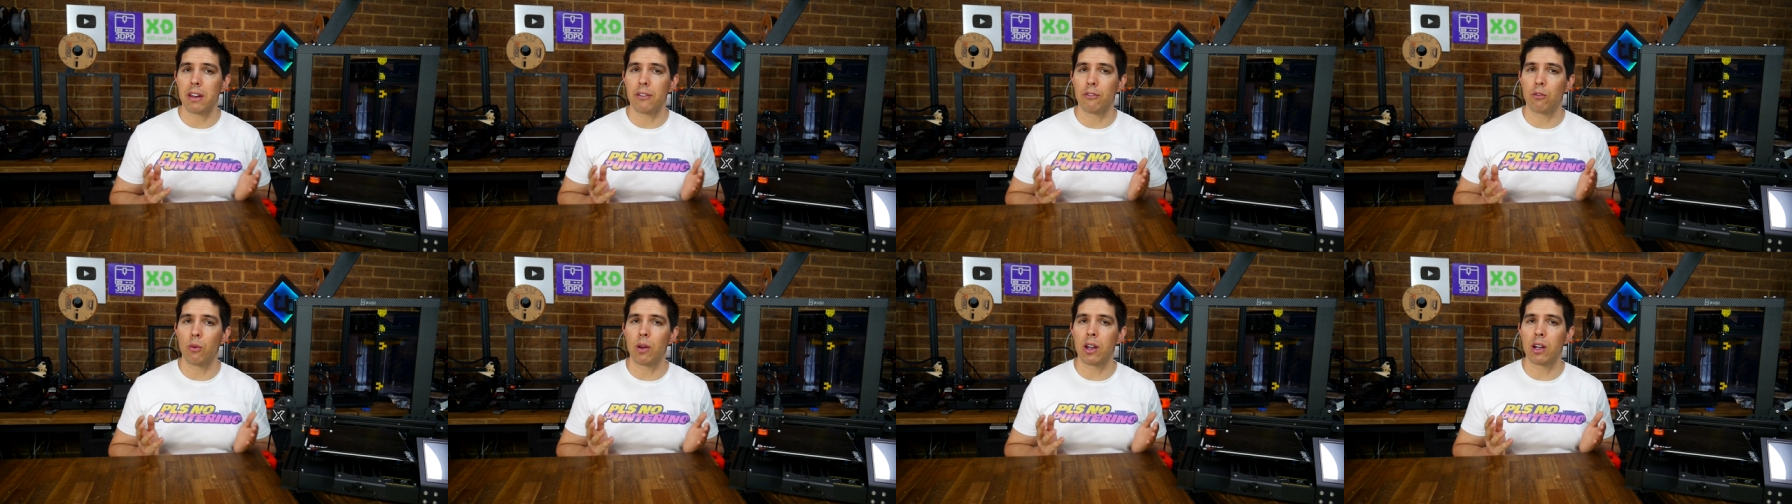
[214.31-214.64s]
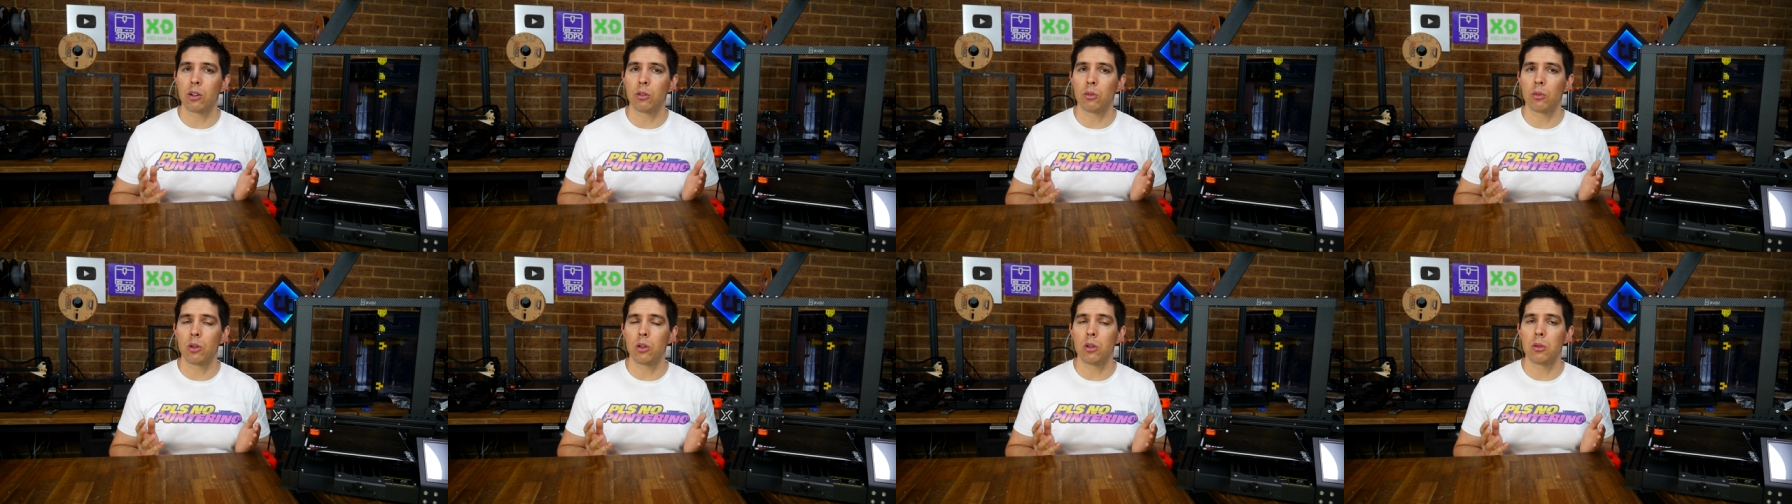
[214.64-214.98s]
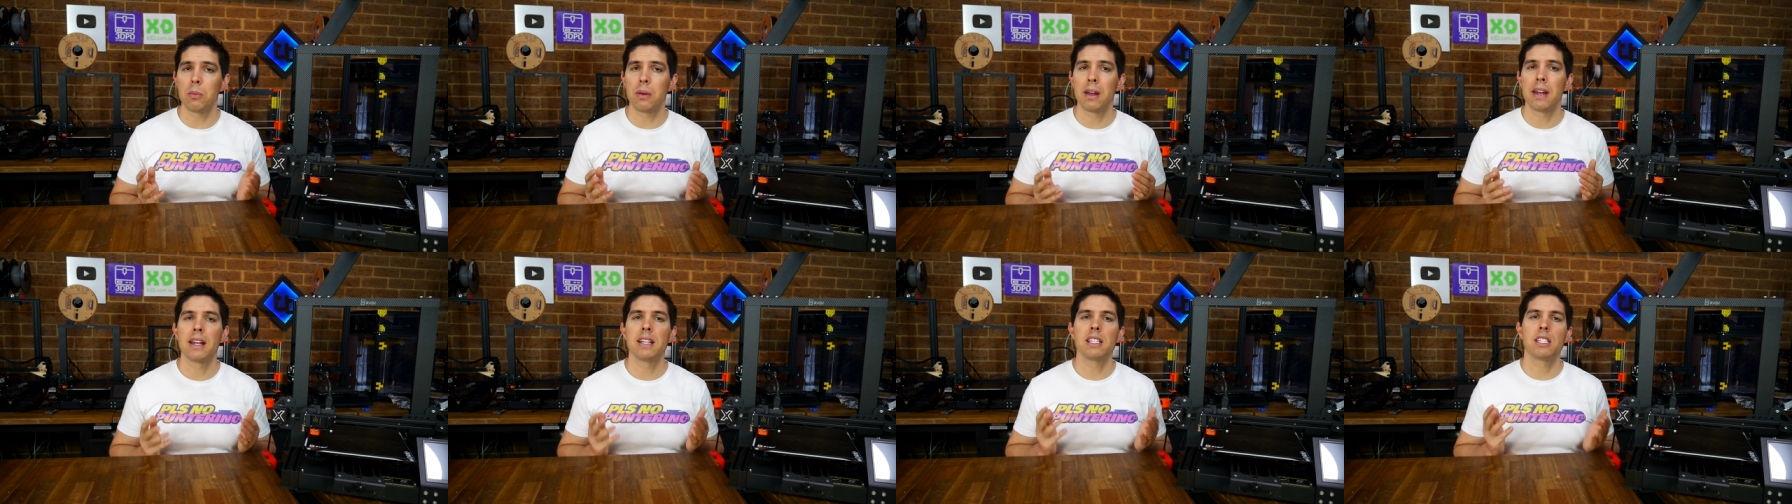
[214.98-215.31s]
of wiggle
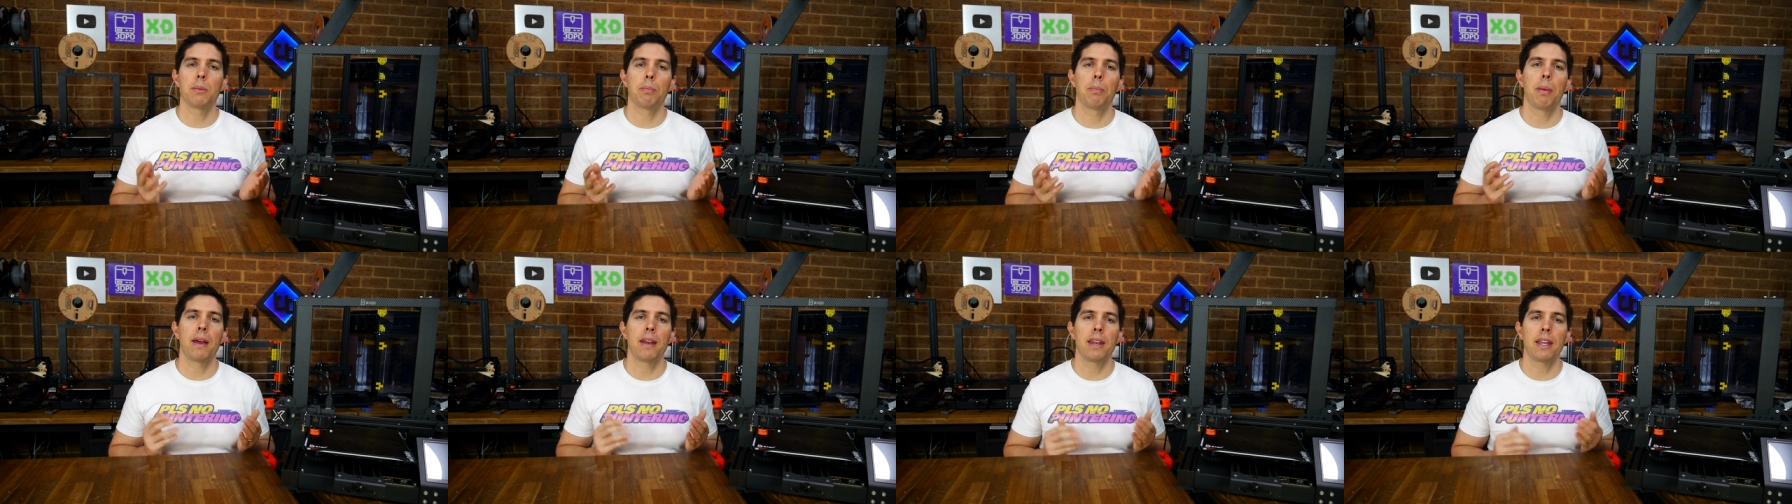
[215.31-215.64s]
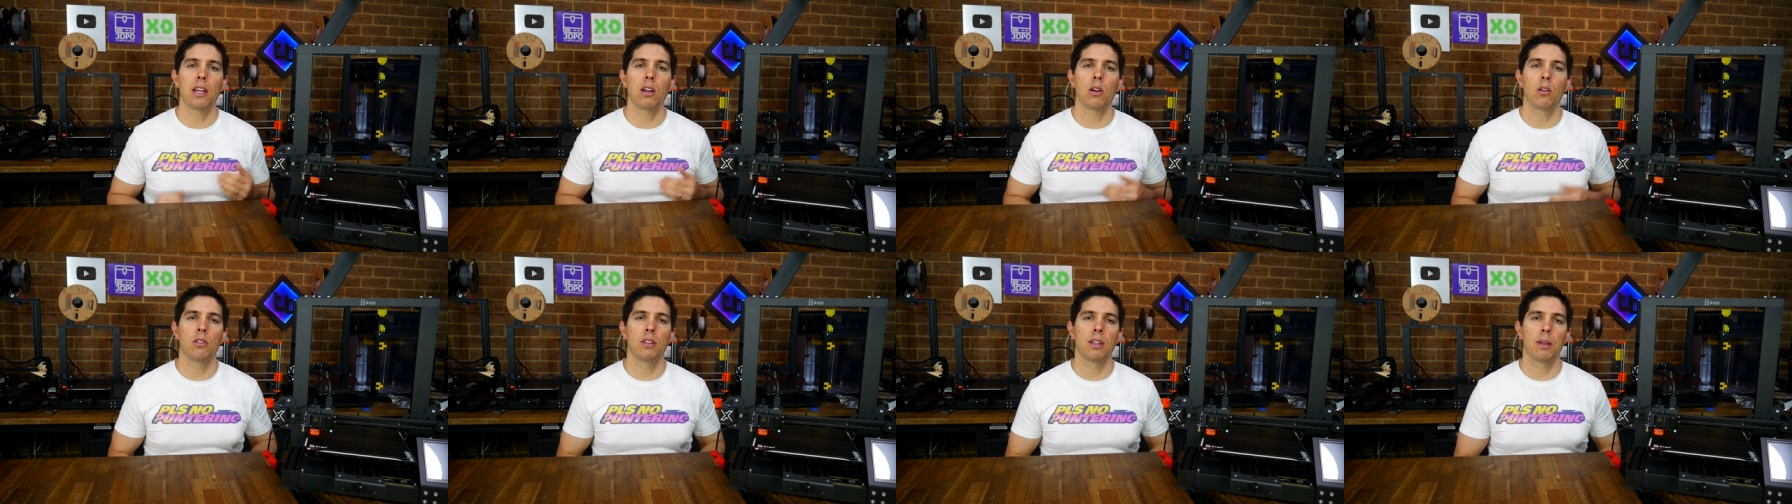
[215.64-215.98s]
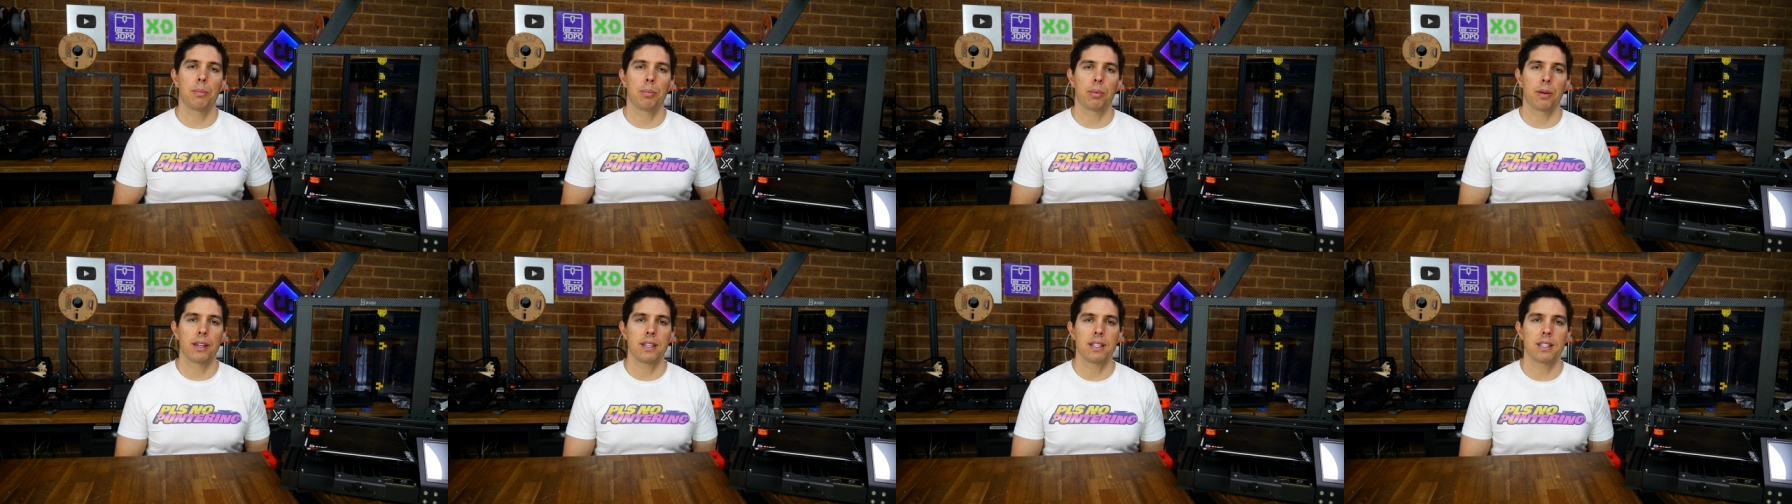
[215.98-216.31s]
room depending on the
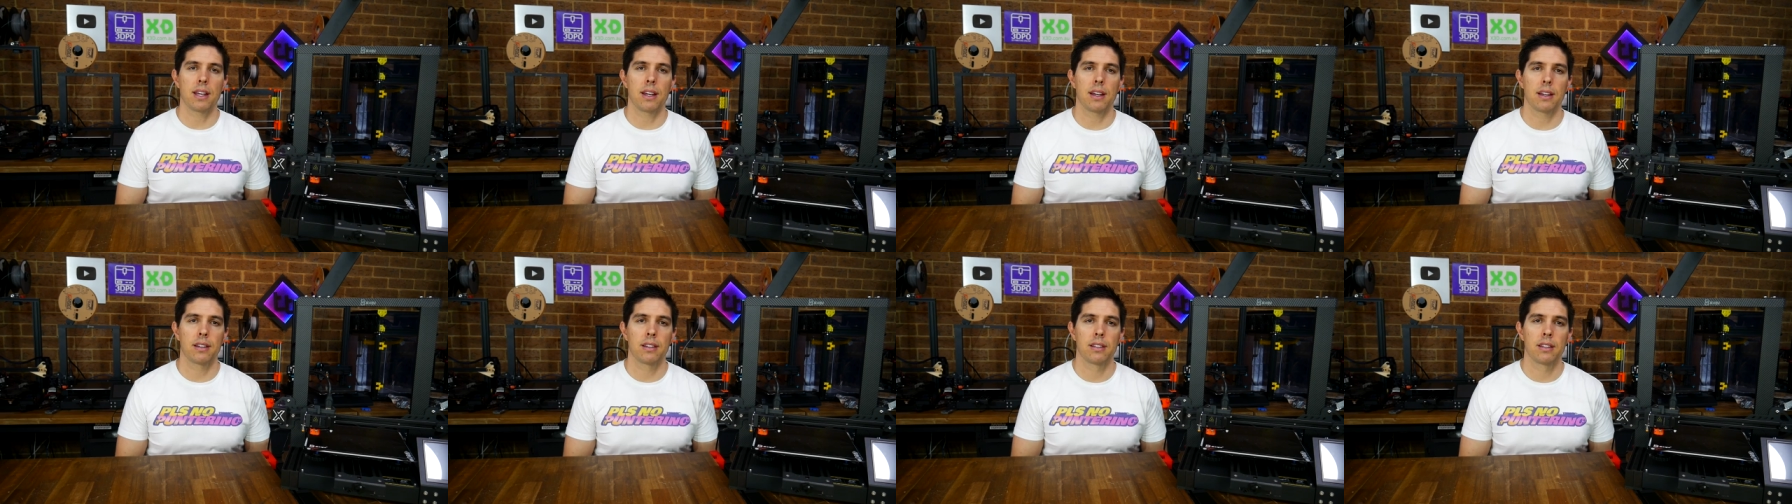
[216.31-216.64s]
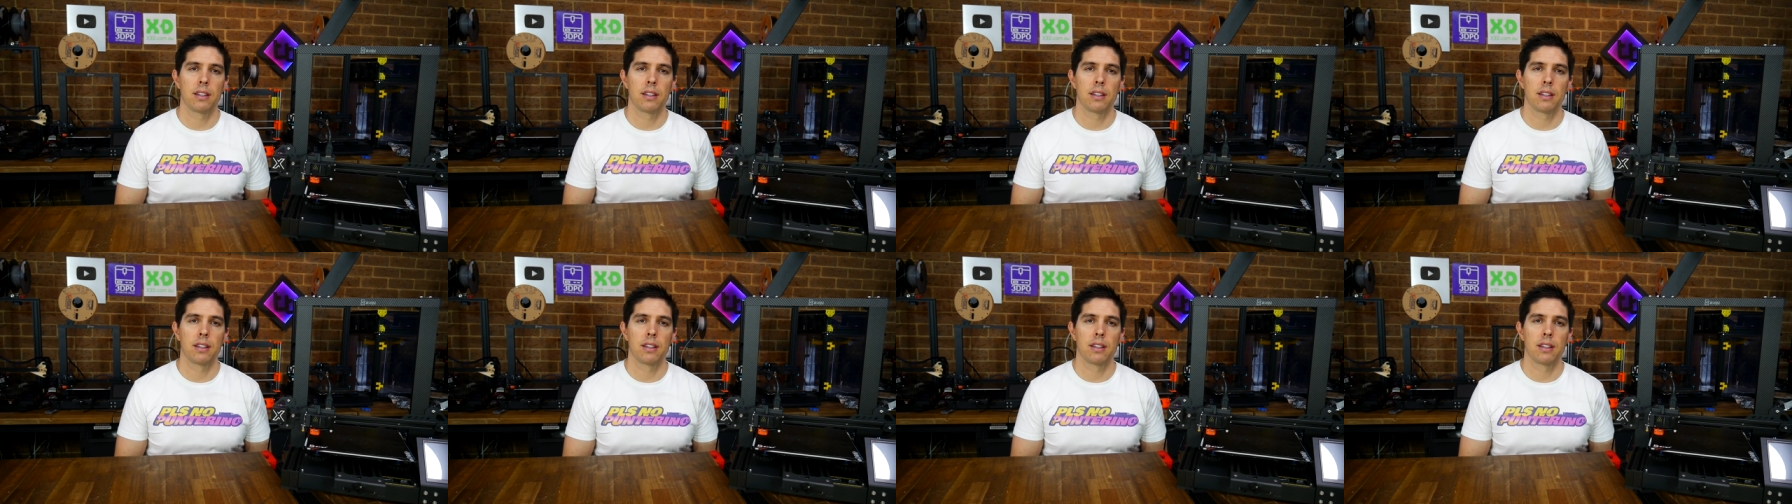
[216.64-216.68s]
printer.